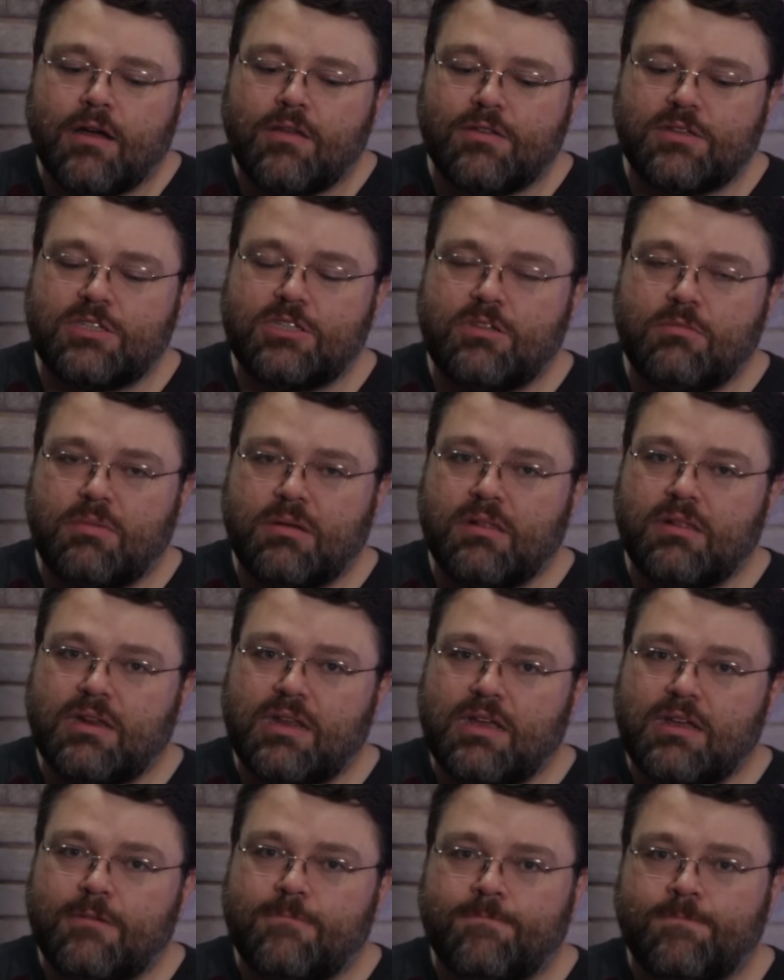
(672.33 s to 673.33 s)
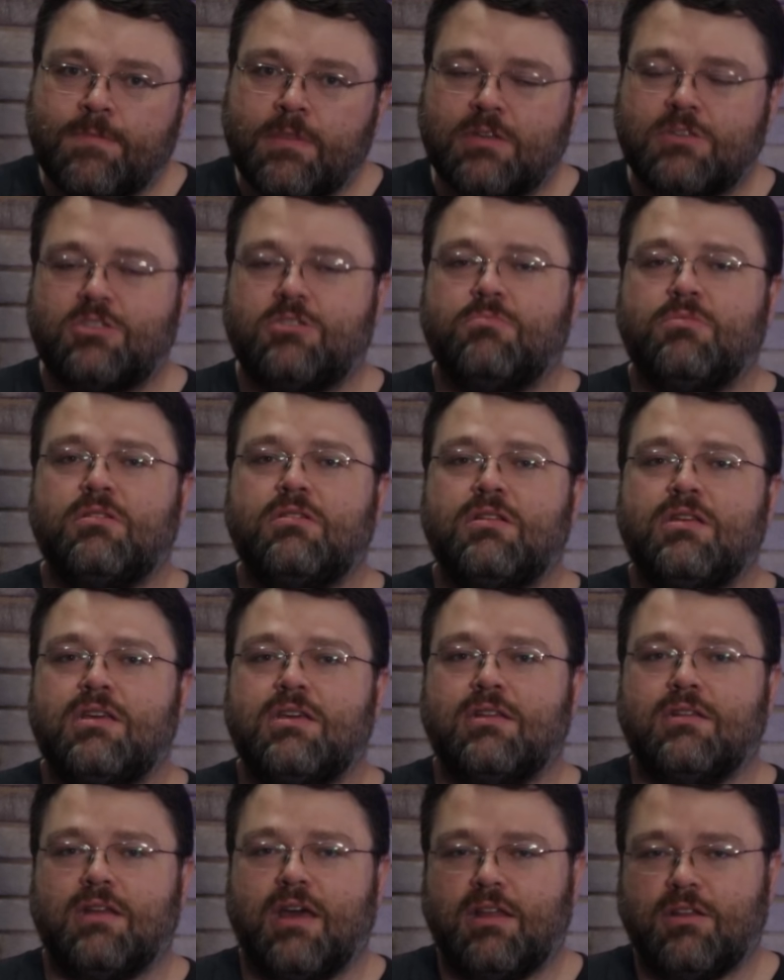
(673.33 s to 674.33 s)
the stability, the stability
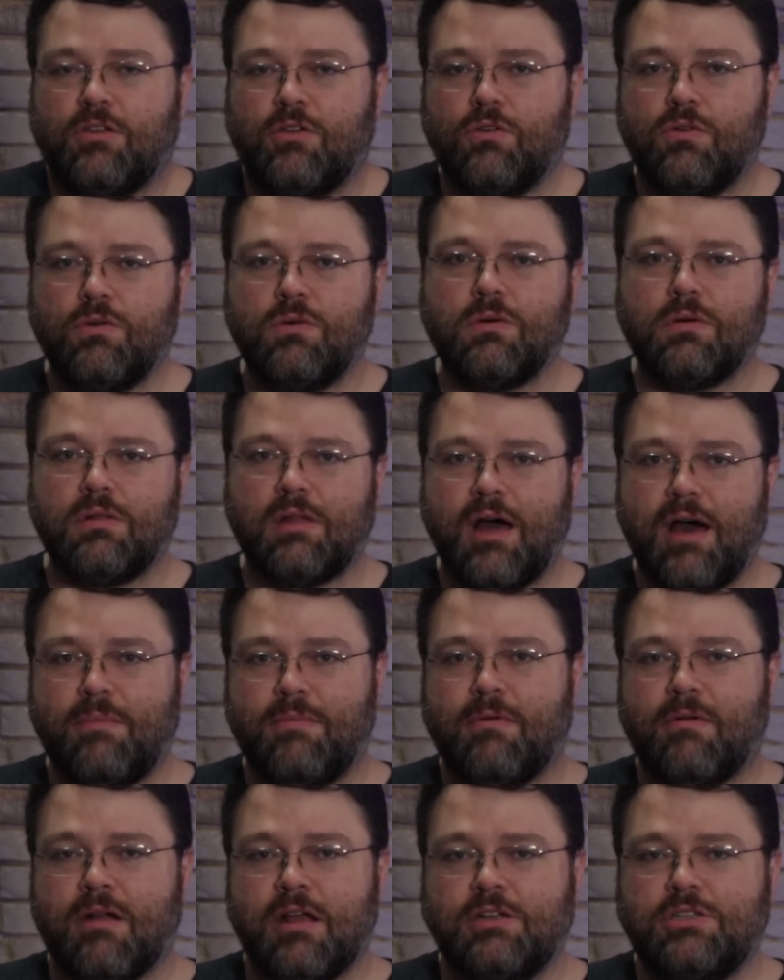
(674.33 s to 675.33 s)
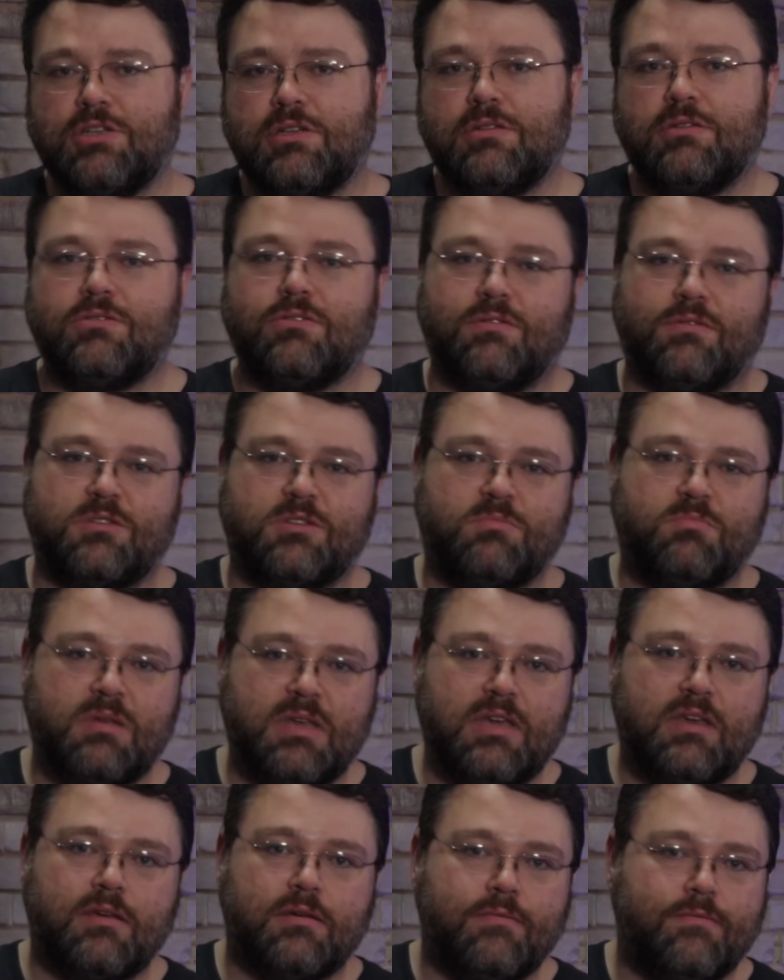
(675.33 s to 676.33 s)
and, and cool operation sort of
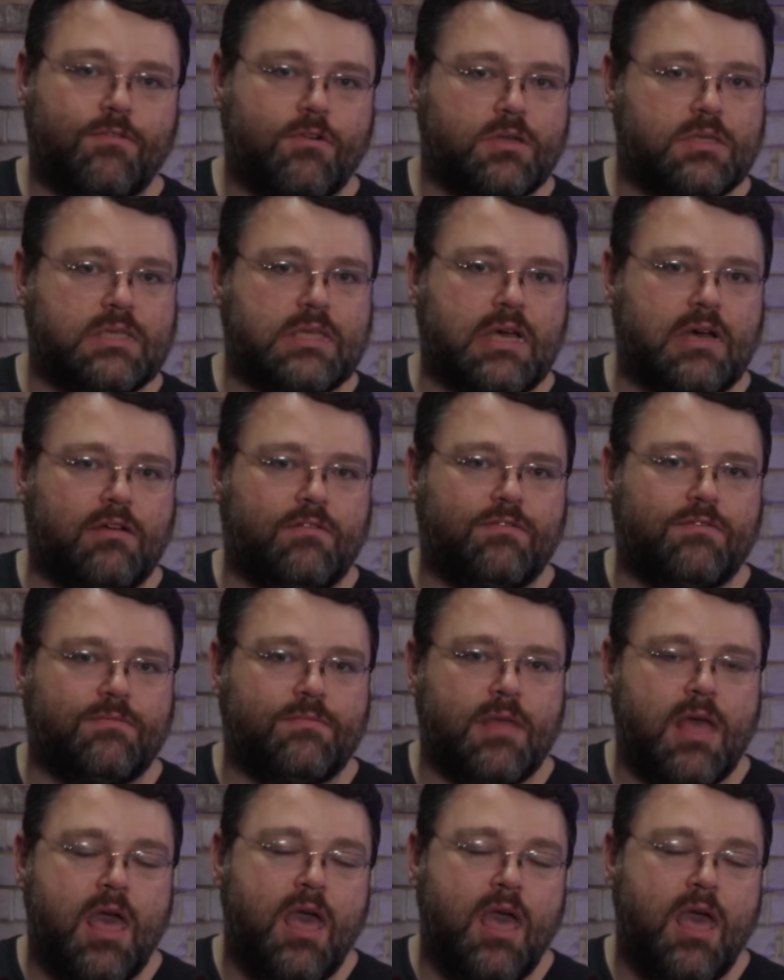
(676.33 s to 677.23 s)
speak for itself.